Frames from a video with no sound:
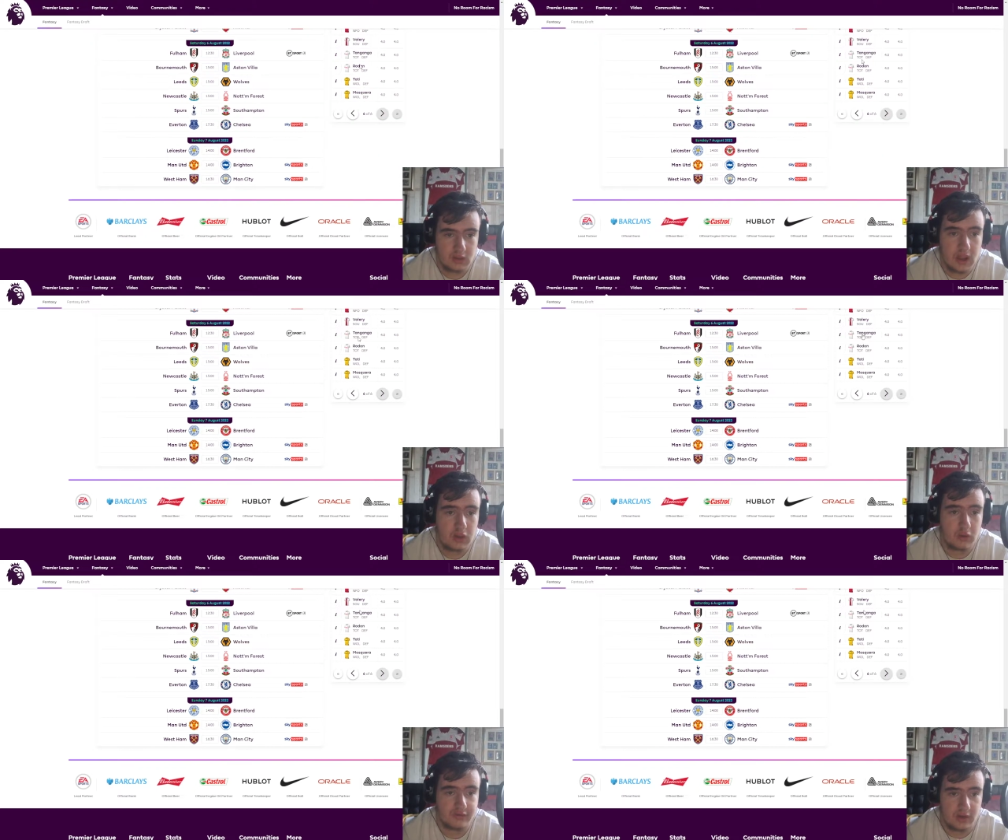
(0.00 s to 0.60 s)
I'm
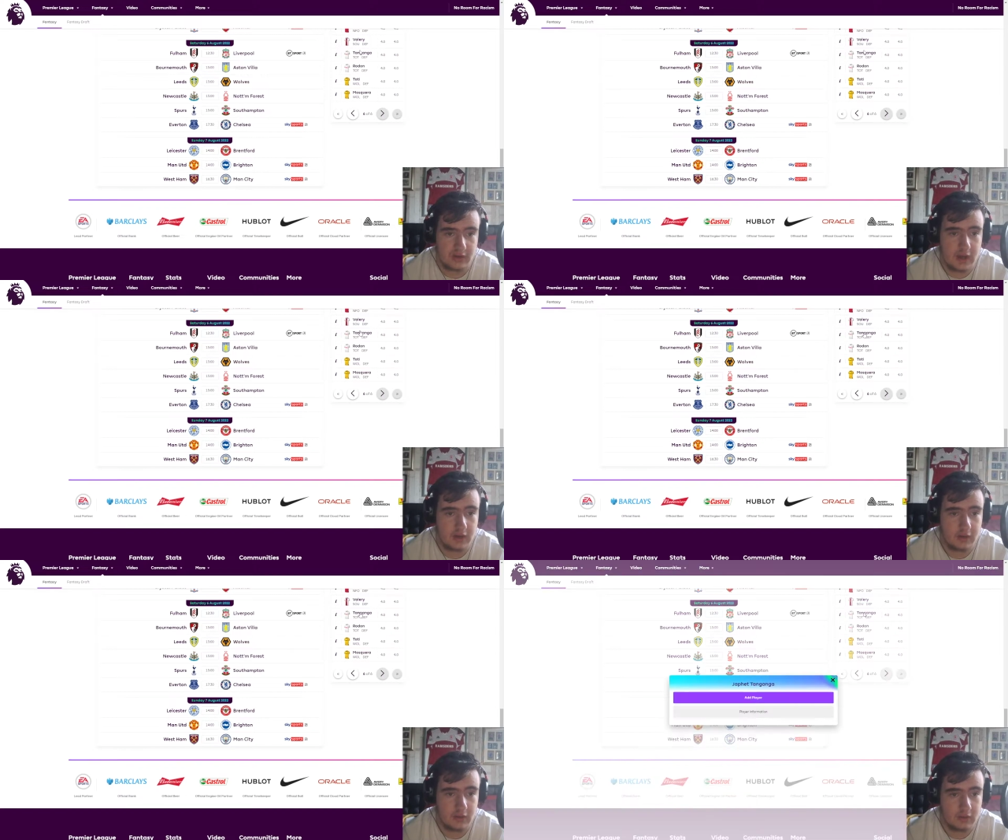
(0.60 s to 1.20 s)
going
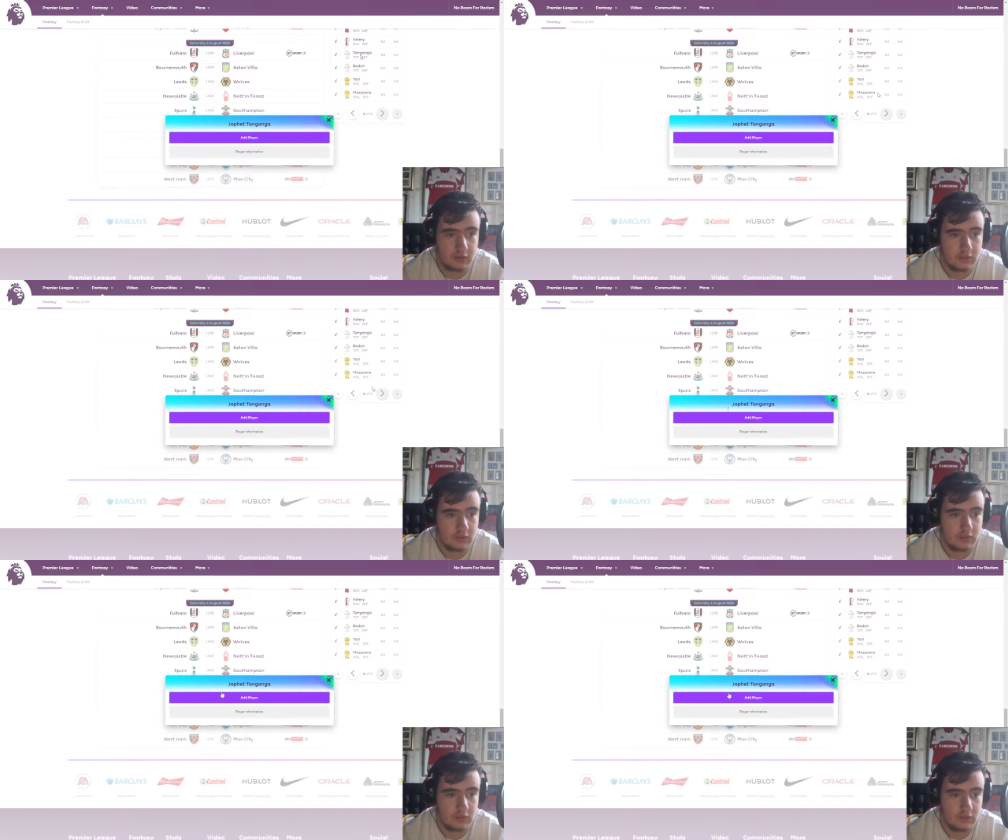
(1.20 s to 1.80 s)
Tanganga.
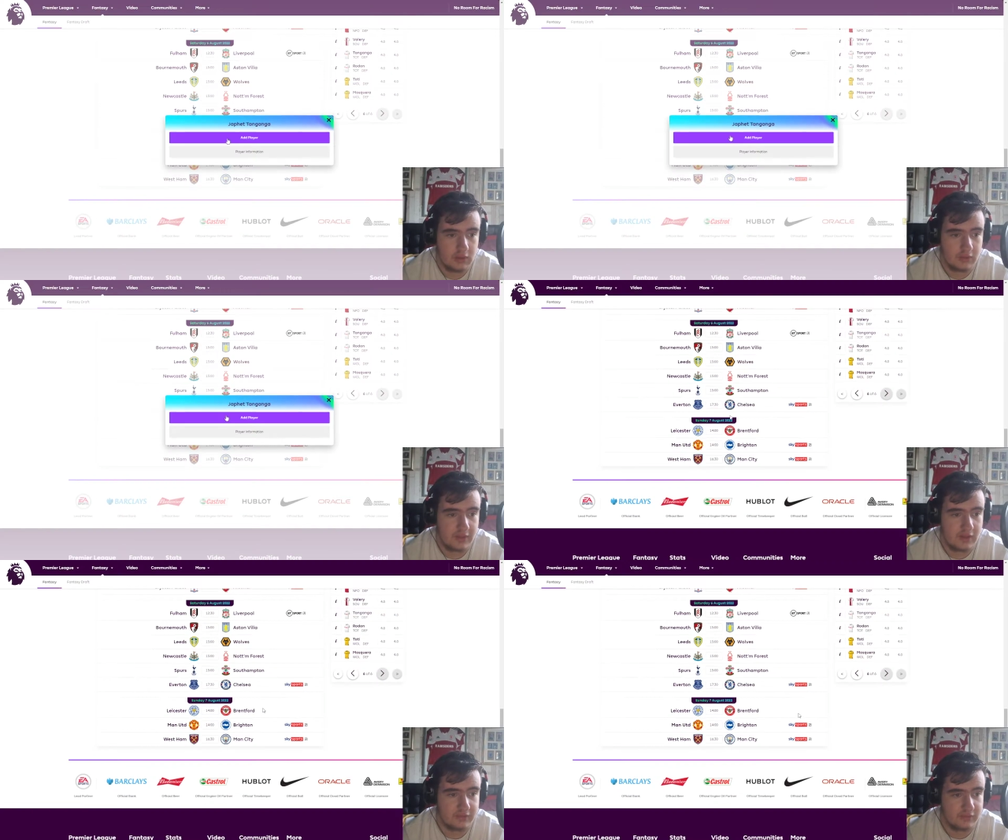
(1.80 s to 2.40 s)
I
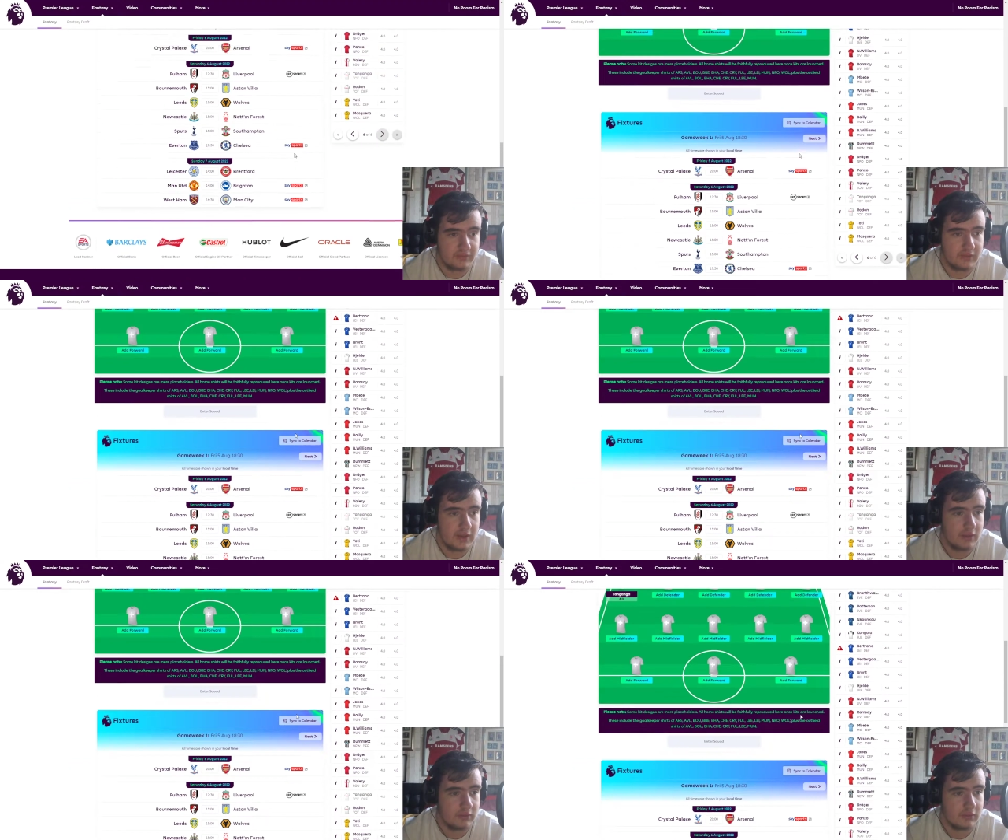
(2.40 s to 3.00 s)
think that's a
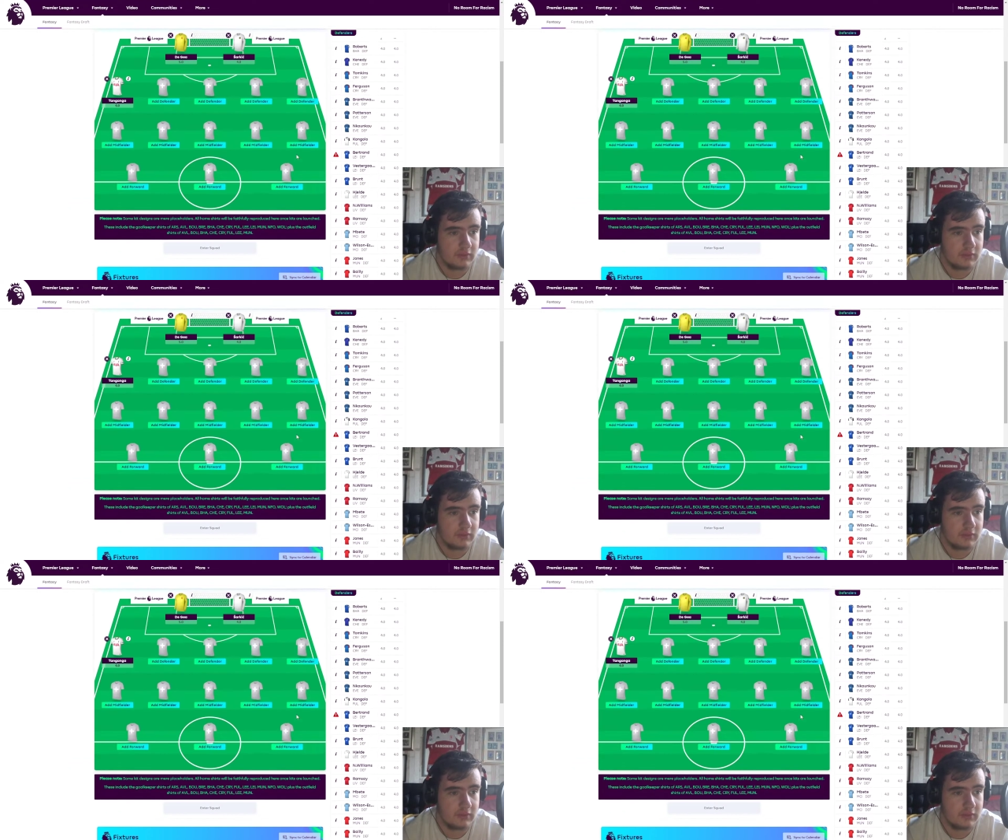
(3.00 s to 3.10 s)
steal.